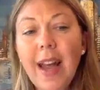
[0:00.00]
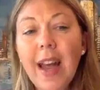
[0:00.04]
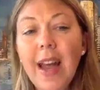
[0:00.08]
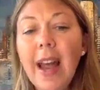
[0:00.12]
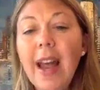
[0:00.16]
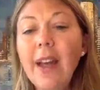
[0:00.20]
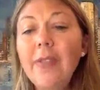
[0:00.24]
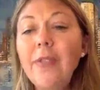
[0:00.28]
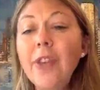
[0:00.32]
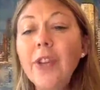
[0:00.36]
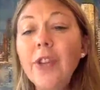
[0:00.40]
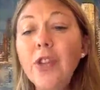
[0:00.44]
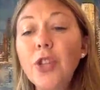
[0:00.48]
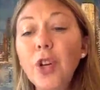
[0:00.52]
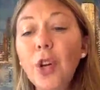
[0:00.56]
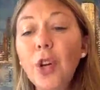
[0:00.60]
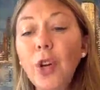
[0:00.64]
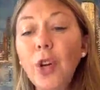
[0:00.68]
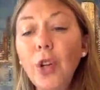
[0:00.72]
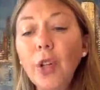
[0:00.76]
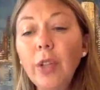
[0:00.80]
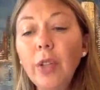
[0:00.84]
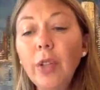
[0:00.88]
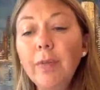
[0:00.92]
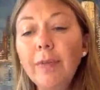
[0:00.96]
and the
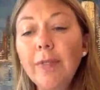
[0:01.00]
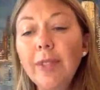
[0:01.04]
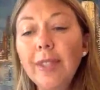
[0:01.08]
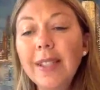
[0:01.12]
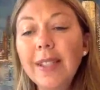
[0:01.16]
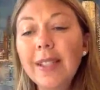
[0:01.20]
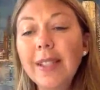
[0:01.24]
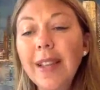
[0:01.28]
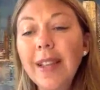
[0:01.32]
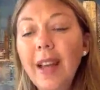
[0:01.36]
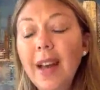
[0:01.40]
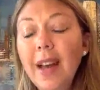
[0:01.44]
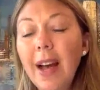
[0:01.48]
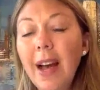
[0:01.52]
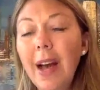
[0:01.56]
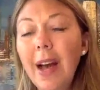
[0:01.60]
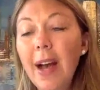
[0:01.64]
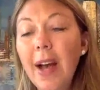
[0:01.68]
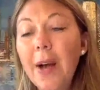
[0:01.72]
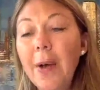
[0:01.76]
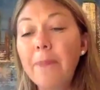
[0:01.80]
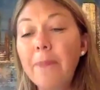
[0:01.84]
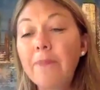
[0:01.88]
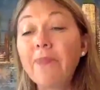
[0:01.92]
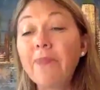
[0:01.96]
terms,
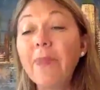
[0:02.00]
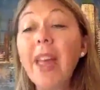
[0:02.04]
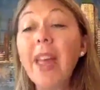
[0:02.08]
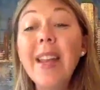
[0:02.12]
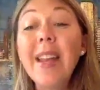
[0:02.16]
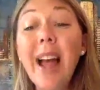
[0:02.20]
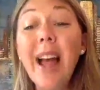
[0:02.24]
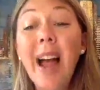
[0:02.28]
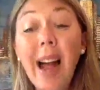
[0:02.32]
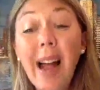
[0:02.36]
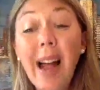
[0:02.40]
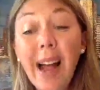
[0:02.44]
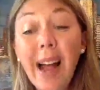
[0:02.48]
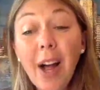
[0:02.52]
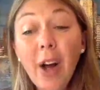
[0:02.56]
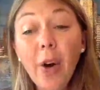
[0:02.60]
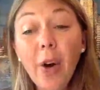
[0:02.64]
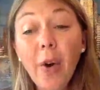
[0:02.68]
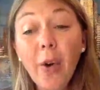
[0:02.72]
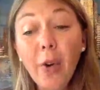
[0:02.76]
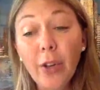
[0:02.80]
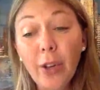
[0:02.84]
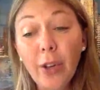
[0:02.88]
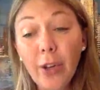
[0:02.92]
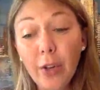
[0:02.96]
and
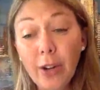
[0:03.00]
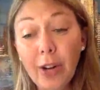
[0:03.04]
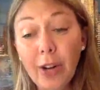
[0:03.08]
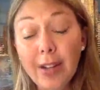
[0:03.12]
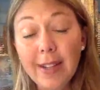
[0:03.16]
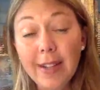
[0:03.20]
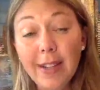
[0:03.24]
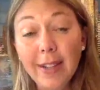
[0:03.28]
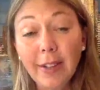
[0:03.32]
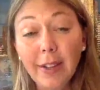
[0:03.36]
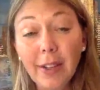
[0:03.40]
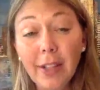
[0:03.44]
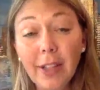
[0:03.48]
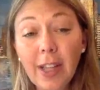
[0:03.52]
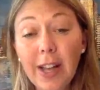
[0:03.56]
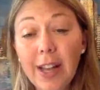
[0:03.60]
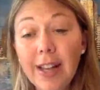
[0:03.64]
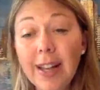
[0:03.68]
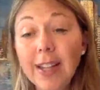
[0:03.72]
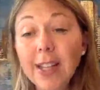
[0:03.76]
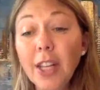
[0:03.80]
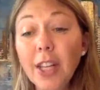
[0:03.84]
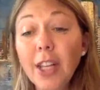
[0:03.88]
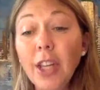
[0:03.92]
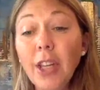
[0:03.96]
how your ideal
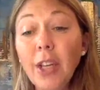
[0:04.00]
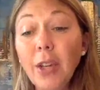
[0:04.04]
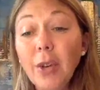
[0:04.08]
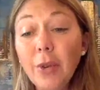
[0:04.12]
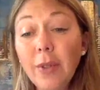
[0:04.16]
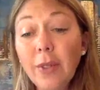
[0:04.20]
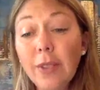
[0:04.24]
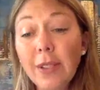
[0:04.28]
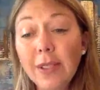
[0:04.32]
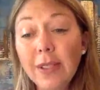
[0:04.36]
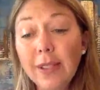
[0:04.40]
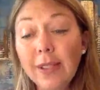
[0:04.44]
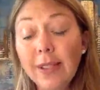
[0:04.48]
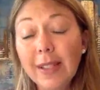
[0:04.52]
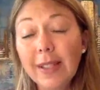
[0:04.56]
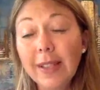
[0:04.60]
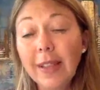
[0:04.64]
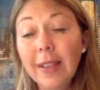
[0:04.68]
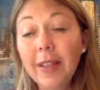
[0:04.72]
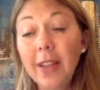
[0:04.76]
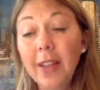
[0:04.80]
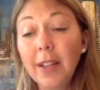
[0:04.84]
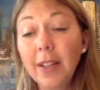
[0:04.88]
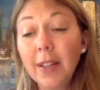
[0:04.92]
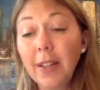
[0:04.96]
client uses
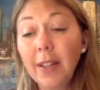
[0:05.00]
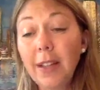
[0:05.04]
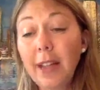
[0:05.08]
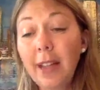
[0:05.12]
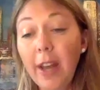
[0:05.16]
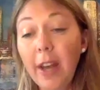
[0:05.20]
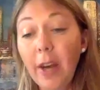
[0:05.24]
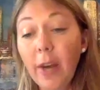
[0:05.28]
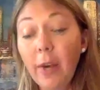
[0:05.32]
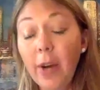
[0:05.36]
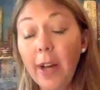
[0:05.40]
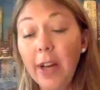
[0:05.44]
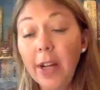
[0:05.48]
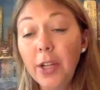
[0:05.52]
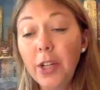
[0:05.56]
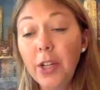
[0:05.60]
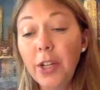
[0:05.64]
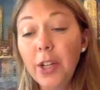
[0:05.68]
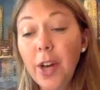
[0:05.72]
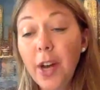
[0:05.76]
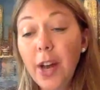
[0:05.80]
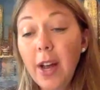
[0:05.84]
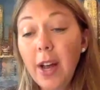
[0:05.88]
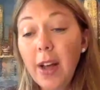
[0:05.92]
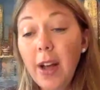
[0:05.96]
the
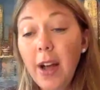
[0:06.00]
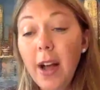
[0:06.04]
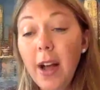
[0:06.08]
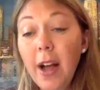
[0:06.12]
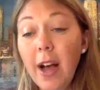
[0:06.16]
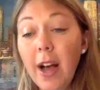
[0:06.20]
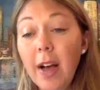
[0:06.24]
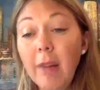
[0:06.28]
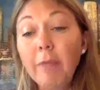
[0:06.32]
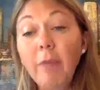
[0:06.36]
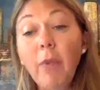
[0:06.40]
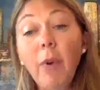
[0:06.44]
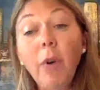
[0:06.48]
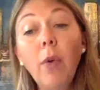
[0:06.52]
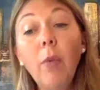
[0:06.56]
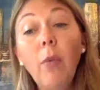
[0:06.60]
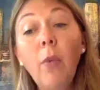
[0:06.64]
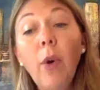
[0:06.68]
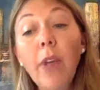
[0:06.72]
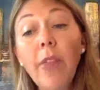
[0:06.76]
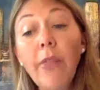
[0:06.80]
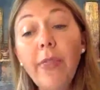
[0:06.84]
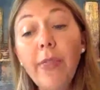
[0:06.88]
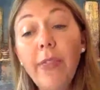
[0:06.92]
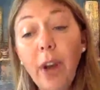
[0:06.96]
language
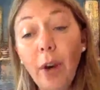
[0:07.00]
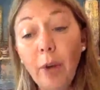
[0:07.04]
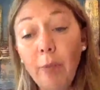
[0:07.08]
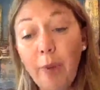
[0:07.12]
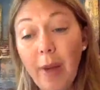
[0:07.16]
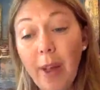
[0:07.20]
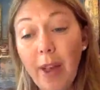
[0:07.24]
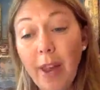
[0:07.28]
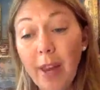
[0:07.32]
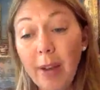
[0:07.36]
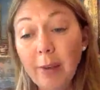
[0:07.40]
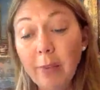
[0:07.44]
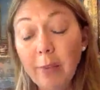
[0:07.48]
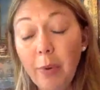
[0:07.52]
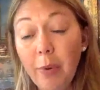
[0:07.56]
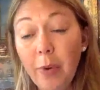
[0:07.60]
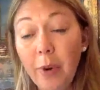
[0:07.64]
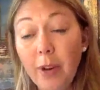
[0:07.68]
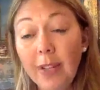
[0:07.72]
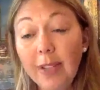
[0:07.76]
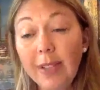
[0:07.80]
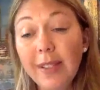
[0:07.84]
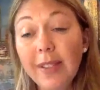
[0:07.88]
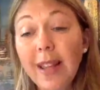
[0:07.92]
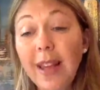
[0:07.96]
with their pain
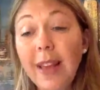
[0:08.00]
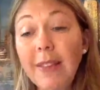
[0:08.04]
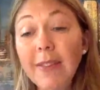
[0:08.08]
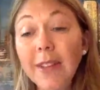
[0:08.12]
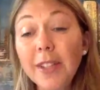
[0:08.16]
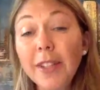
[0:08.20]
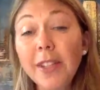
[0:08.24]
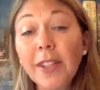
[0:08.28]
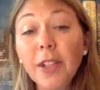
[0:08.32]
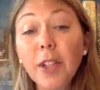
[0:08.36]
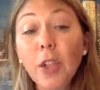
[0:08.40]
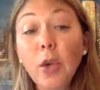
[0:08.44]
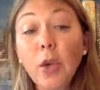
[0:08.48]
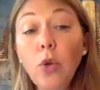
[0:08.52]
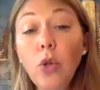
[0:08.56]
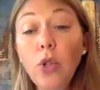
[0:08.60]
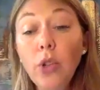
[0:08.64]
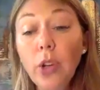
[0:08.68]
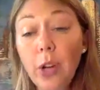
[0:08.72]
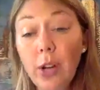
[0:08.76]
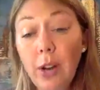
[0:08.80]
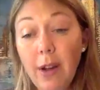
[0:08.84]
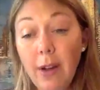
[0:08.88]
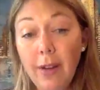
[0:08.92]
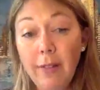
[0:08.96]
points and the
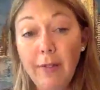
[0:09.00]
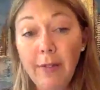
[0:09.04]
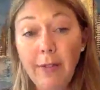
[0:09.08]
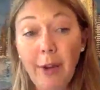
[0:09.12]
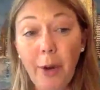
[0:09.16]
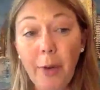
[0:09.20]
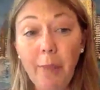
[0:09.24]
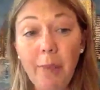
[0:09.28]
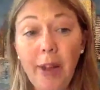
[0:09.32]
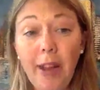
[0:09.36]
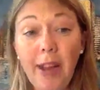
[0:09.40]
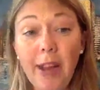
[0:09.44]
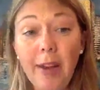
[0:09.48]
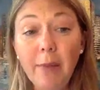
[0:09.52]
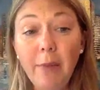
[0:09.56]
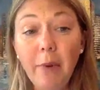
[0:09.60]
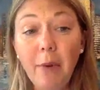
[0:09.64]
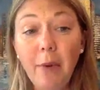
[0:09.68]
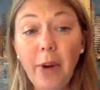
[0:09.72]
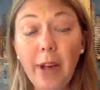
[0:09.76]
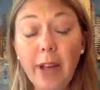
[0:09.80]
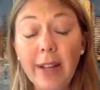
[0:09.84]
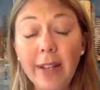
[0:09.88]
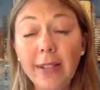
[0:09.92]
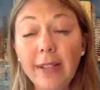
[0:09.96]
solution of their pain
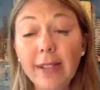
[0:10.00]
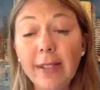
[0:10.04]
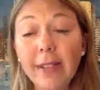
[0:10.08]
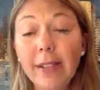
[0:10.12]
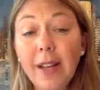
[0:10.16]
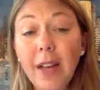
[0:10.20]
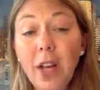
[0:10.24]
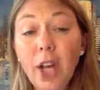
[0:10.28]
points.